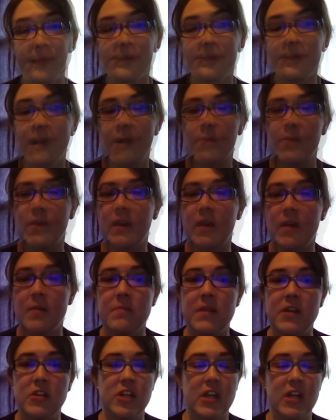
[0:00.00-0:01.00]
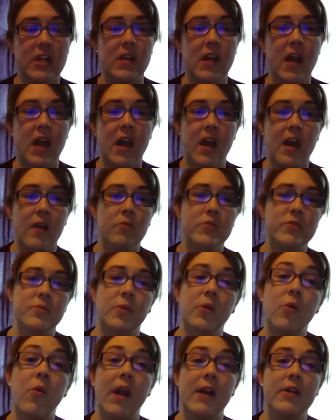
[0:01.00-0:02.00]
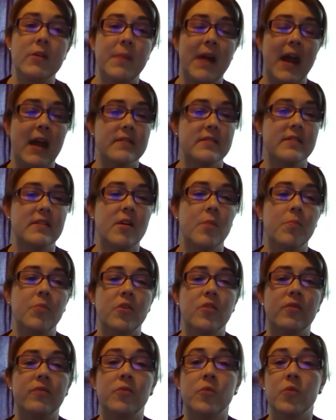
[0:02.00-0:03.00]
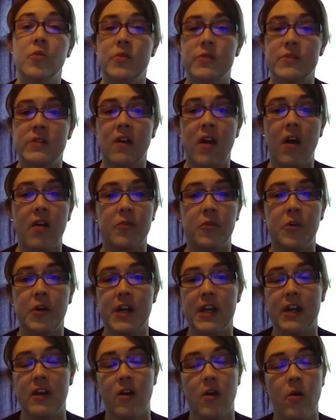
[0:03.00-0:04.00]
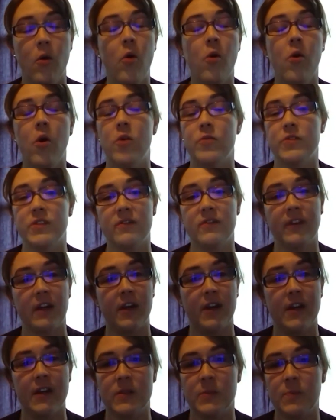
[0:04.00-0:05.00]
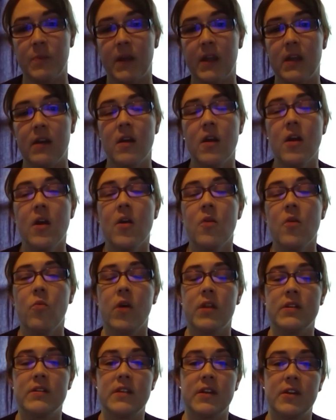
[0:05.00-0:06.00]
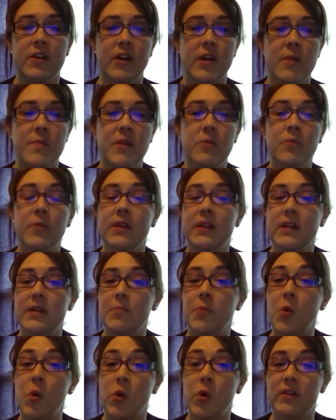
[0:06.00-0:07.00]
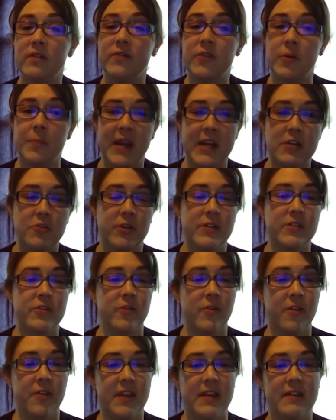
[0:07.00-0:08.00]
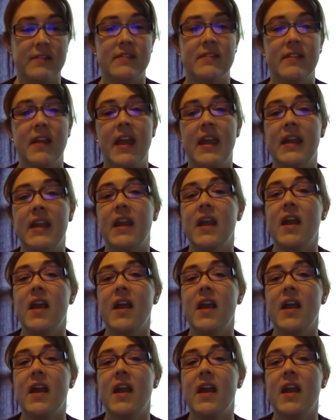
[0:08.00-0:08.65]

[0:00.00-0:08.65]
The commission was required to pass a number of rules covering a whole host of areas, but ones that are going to be really important for patrons are things like